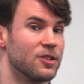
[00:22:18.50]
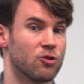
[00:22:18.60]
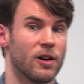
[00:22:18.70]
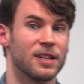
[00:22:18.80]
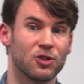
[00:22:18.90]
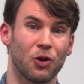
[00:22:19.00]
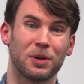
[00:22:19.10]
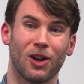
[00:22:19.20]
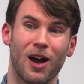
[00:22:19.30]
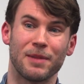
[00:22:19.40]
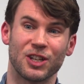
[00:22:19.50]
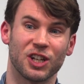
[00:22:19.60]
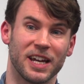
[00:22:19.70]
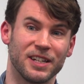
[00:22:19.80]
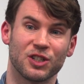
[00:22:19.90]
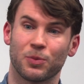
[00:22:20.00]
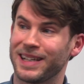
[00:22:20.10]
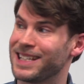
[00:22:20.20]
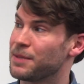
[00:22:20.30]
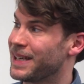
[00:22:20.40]
to try and stop climate change. We
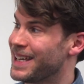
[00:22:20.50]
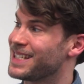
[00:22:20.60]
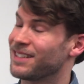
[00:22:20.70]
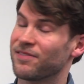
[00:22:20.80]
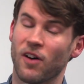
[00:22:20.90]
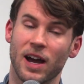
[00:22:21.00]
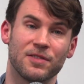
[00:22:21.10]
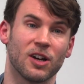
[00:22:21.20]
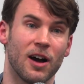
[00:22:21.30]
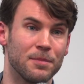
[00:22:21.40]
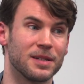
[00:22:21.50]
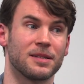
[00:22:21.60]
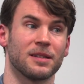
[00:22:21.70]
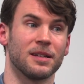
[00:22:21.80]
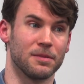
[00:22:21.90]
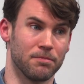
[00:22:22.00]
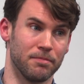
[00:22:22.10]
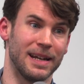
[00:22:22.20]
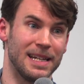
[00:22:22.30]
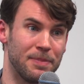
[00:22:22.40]
need to be eating 5 times as
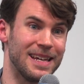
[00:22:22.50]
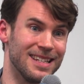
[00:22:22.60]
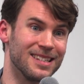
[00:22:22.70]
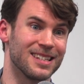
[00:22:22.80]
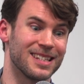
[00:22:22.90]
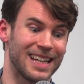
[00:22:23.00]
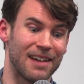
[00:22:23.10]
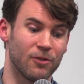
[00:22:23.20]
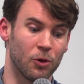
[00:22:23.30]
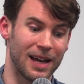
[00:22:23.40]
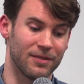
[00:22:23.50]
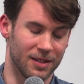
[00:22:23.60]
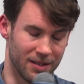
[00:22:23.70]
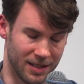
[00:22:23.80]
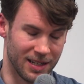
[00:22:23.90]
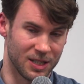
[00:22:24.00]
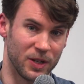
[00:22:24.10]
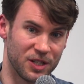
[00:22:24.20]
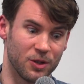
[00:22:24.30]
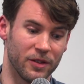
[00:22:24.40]
many beans as
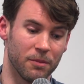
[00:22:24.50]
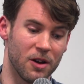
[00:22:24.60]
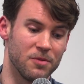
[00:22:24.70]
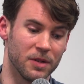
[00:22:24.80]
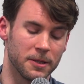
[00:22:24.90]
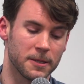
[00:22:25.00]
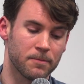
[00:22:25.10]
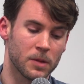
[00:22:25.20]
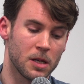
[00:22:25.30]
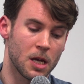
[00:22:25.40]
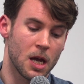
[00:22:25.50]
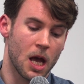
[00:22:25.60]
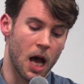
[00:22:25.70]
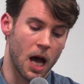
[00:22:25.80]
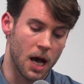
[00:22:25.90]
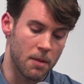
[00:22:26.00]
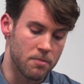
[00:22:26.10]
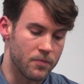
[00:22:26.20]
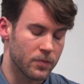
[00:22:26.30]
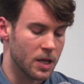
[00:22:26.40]
we do at the moment.
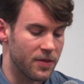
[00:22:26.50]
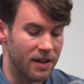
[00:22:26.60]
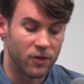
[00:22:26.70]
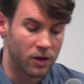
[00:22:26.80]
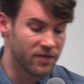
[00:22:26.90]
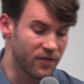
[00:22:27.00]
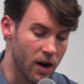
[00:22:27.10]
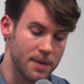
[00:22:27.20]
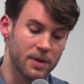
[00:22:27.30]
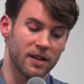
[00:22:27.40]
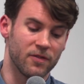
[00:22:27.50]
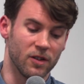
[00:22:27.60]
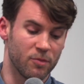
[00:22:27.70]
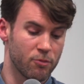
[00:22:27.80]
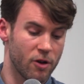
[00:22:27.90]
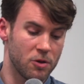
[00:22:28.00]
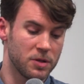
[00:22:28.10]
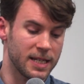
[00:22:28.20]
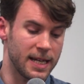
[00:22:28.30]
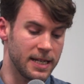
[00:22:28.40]
They're full of fibre, they're full of
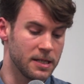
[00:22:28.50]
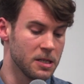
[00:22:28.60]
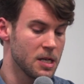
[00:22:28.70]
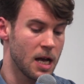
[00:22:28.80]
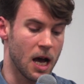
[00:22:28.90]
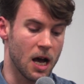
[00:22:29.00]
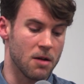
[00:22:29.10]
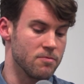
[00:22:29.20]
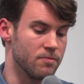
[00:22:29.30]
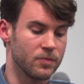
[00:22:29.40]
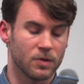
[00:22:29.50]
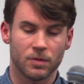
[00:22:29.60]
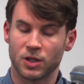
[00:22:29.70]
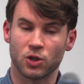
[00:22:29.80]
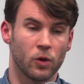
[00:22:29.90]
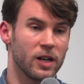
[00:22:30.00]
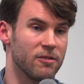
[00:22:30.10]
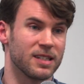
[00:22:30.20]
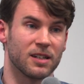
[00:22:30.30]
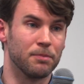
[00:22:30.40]
protein.
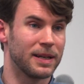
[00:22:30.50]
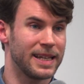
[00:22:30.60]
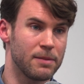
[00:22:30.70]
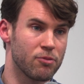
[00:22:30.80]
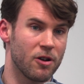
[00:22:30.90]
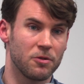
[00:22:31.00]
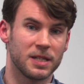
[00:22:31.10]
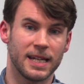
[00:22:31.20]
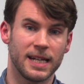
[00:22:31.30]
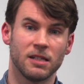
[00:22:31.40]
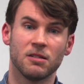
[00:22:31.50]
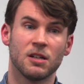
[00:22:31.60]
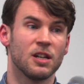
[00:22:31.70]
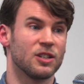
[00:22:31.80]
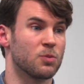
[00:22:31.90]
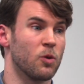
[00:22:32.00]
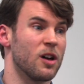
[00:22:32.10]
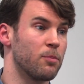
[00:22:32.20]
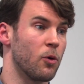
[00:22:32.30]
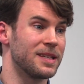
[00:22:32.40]
Soya is a complete protein. Just
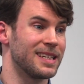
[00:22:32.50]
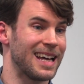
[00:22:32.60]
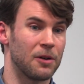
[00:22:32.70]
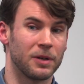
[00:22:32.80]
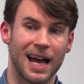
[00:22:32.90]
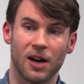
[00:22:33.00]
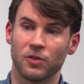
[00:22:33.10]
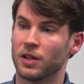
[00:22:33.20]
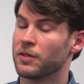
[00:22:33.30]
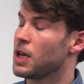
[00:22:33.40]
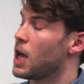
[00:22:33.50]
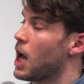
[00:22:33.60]
worth pointing out now that